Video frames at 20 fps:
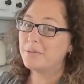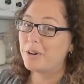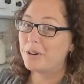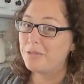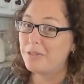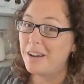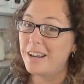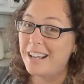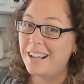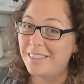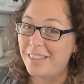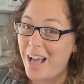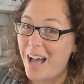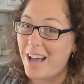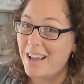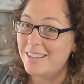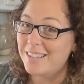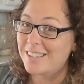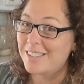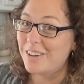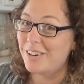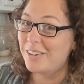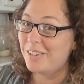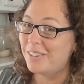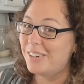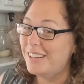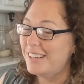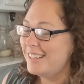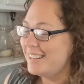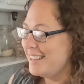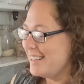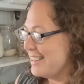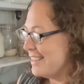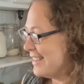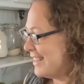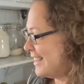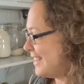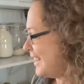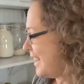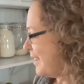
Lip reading: we're feeding a lot. So this